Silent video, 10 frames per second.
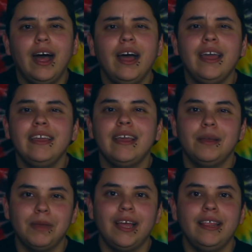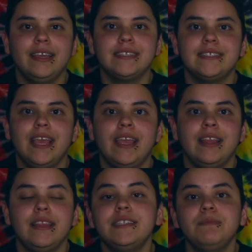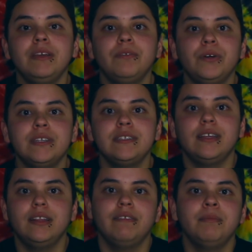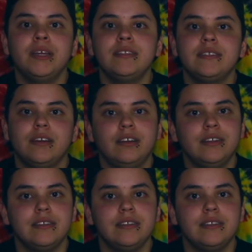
Hi, I'm Alex, and this is my voice 11 months on